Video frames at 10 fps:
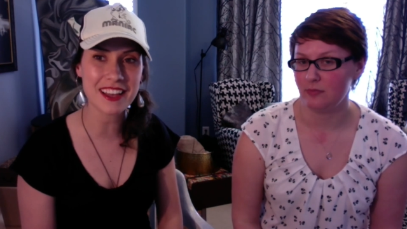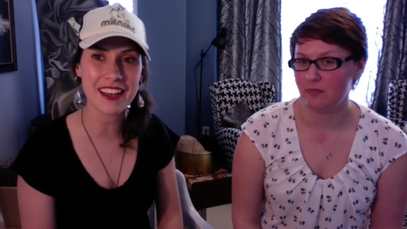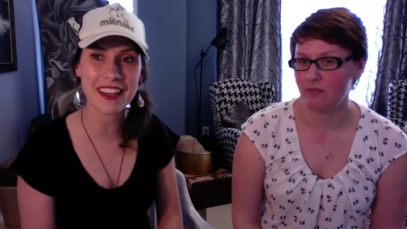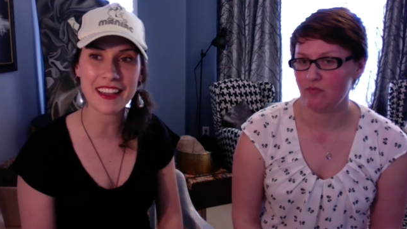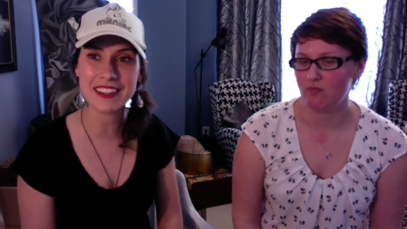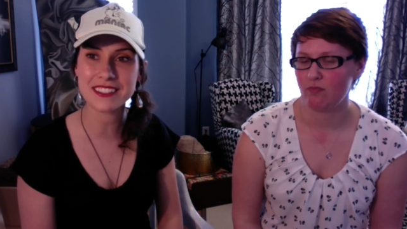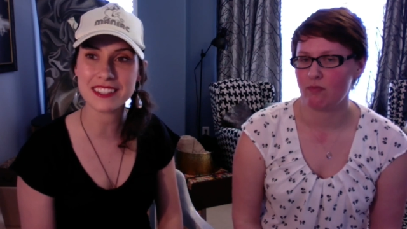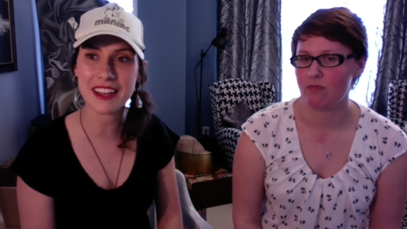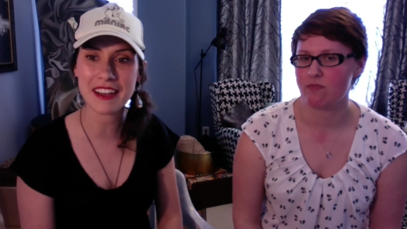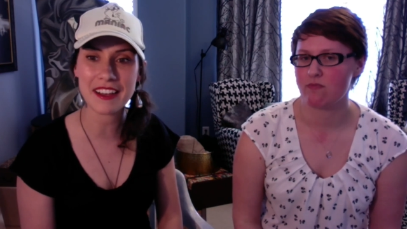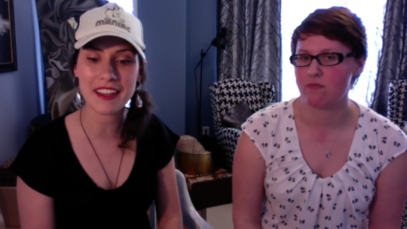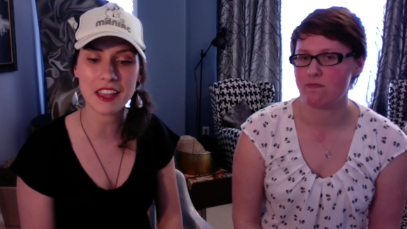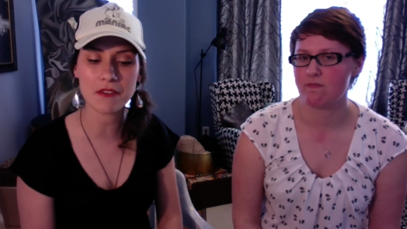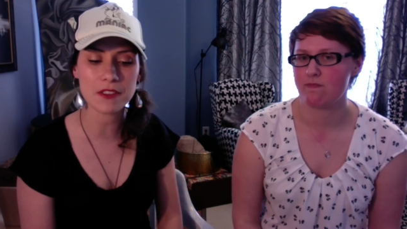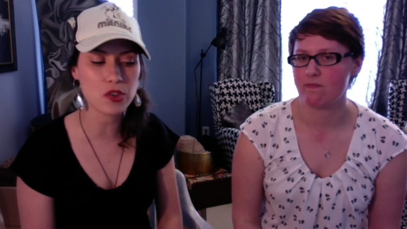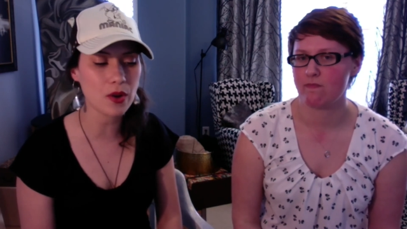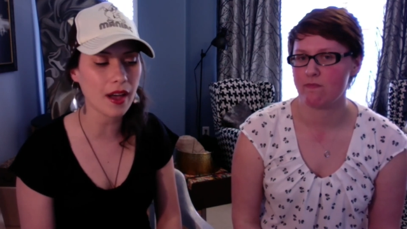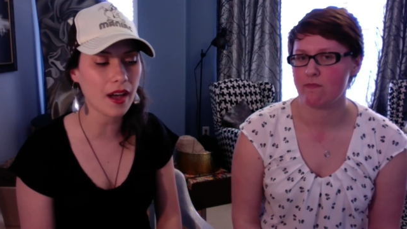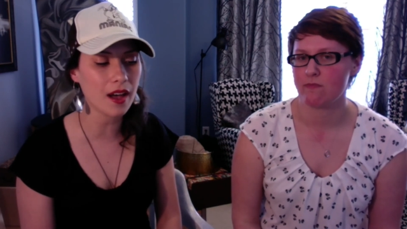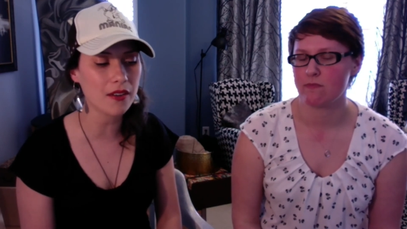Speaker 1: And uh, if you
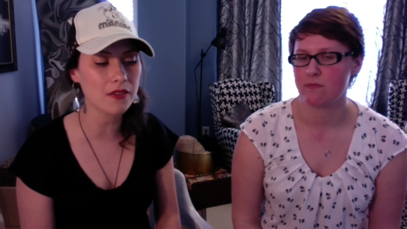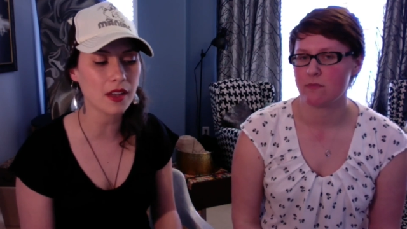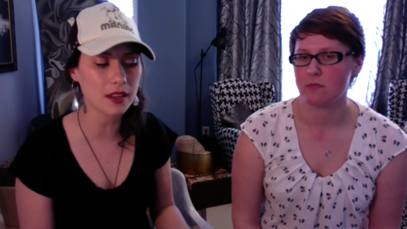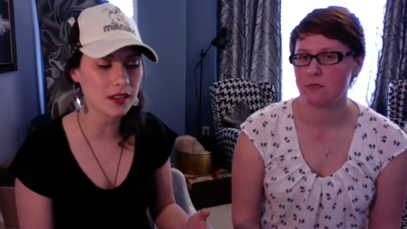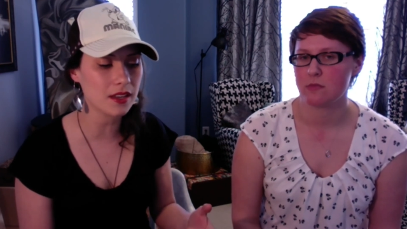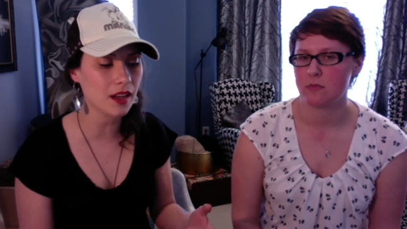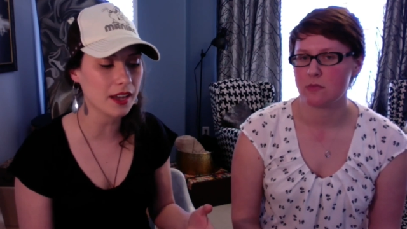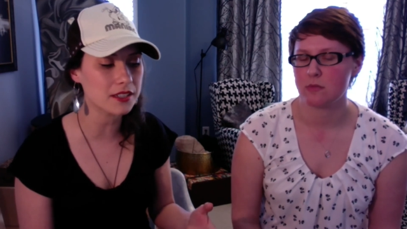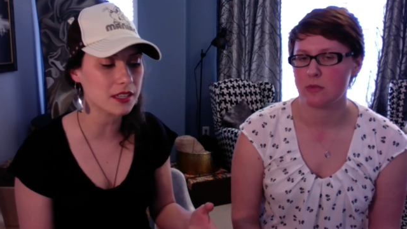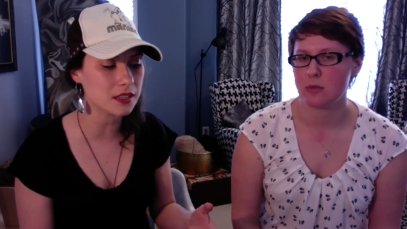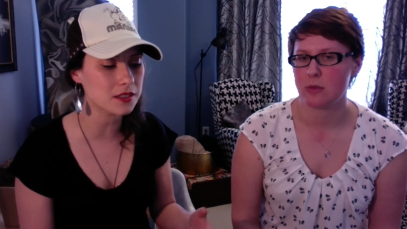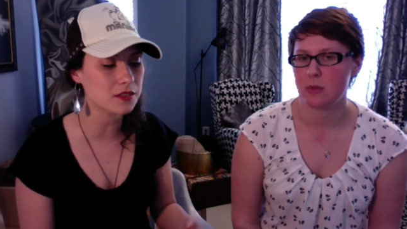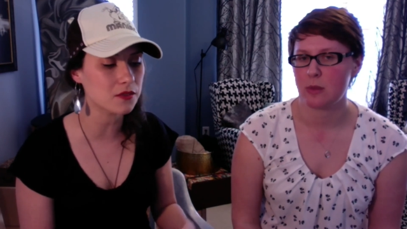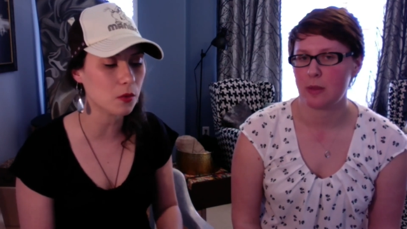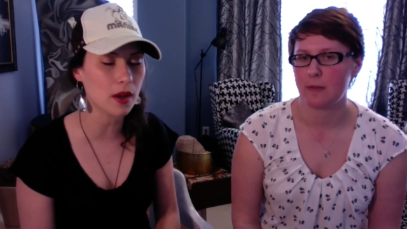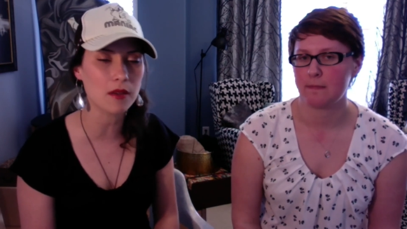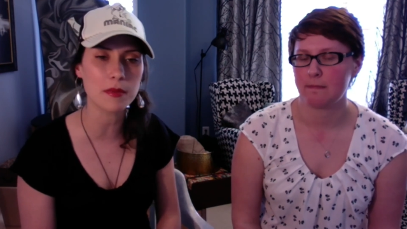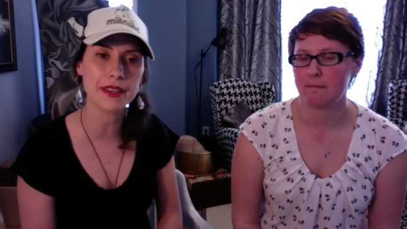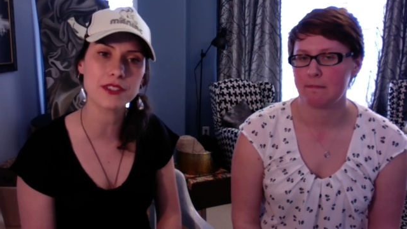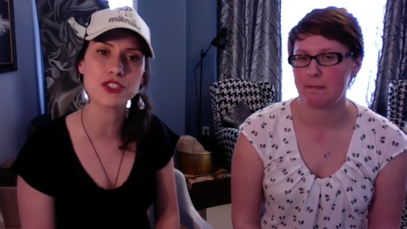have any ideas of what
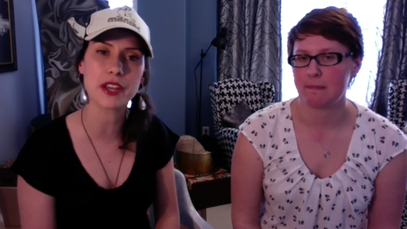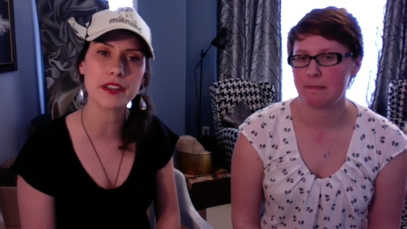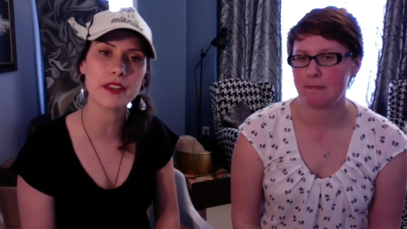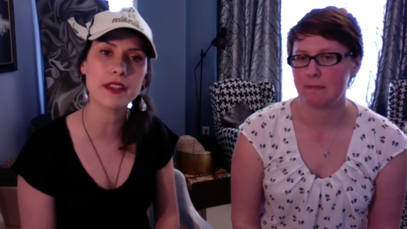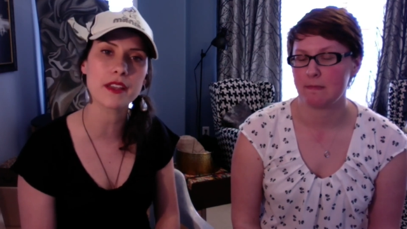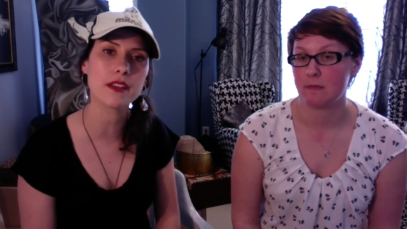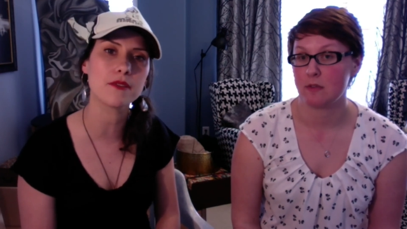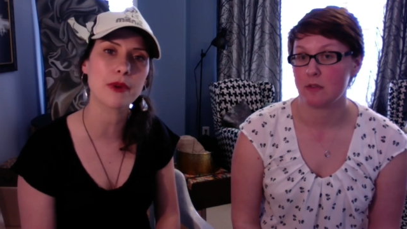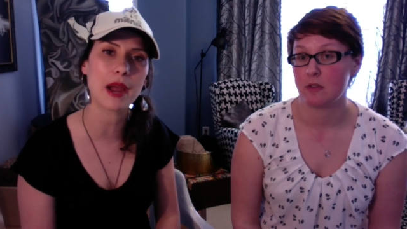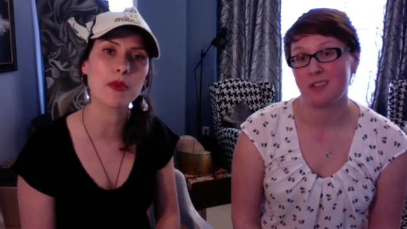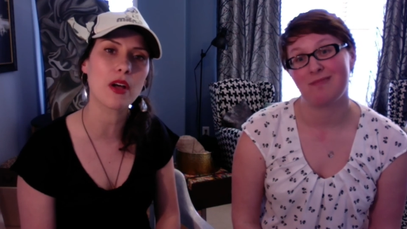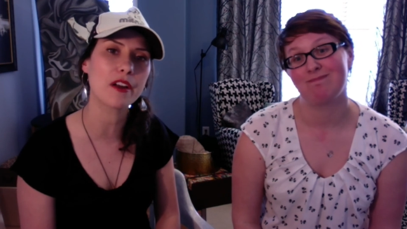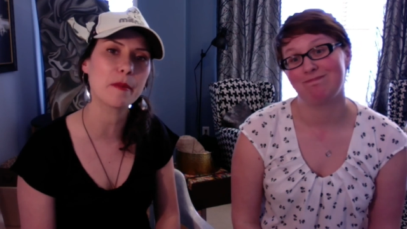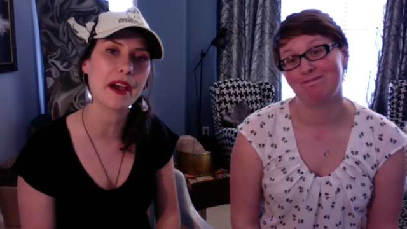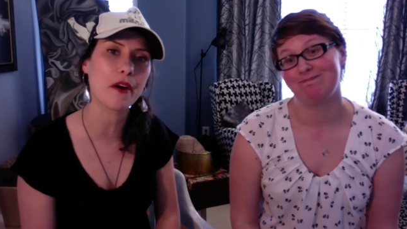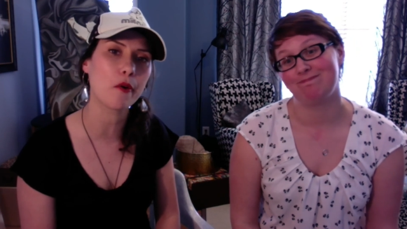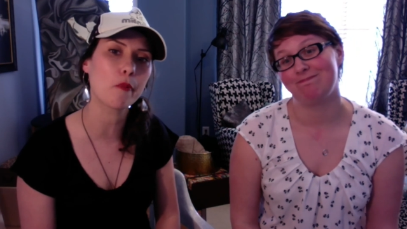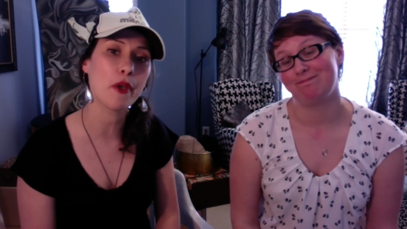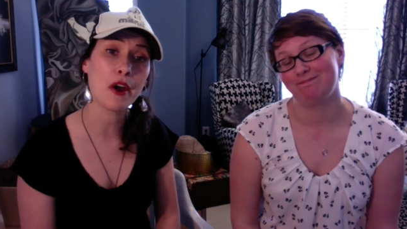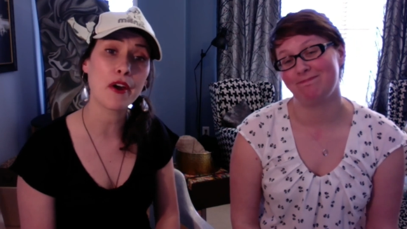me and Jenni can ramble on about
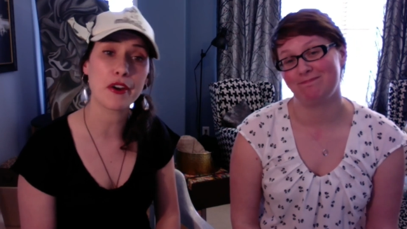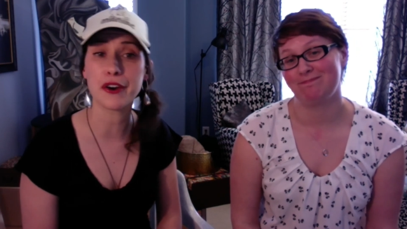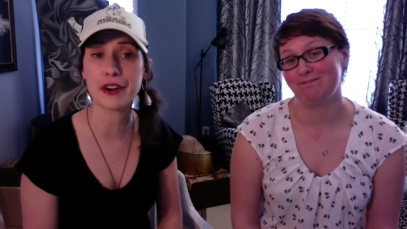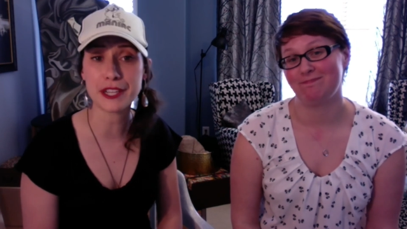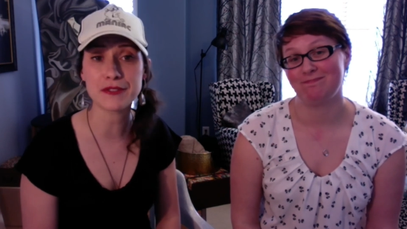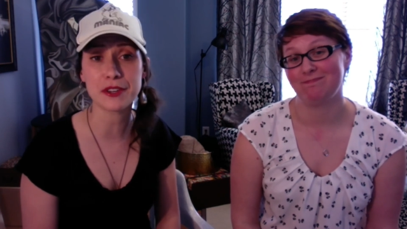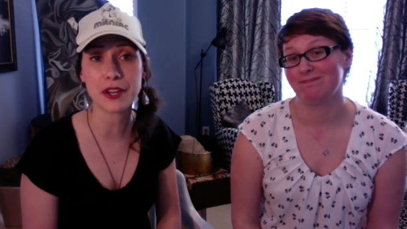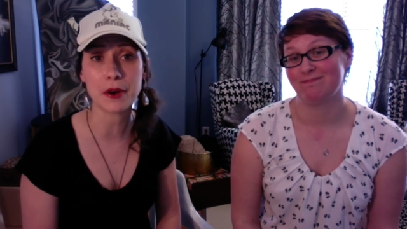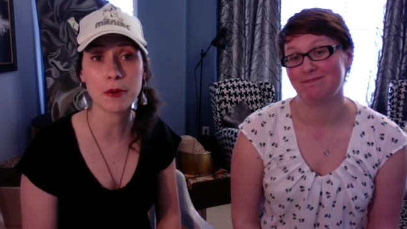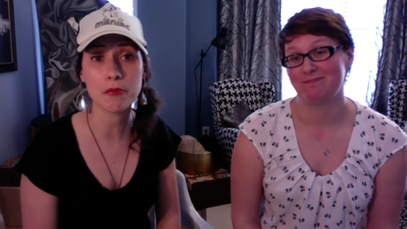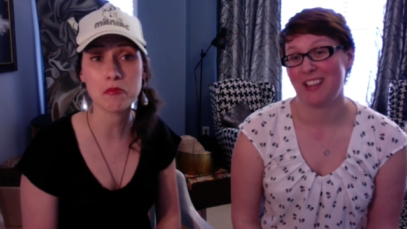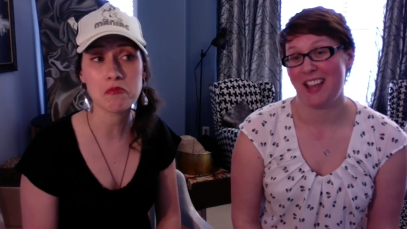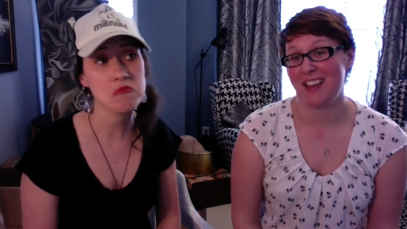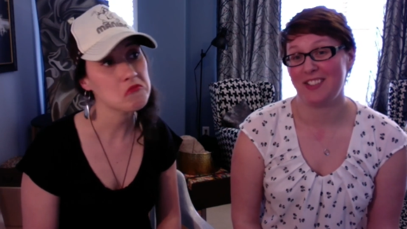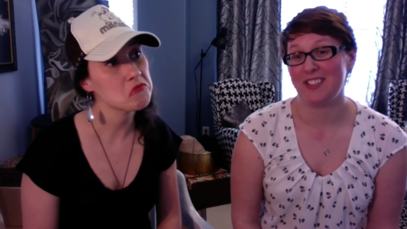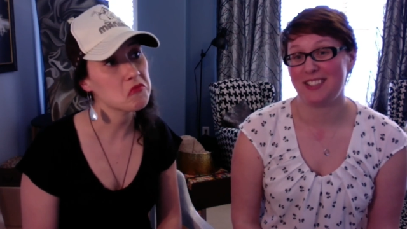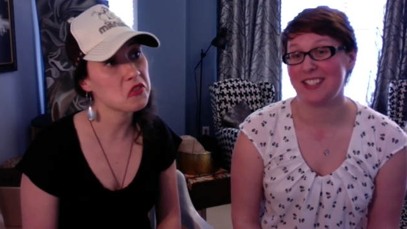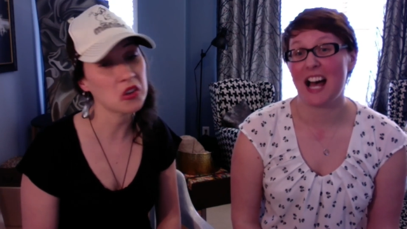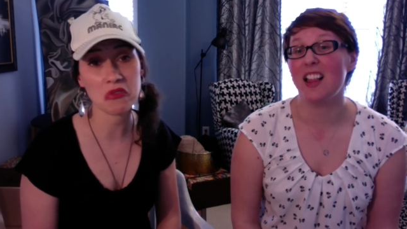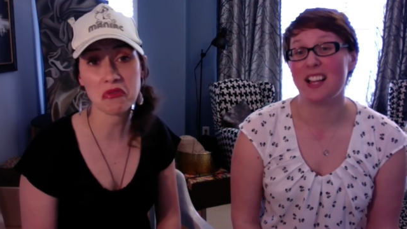on our next video,
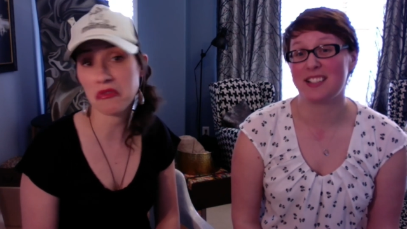tell us.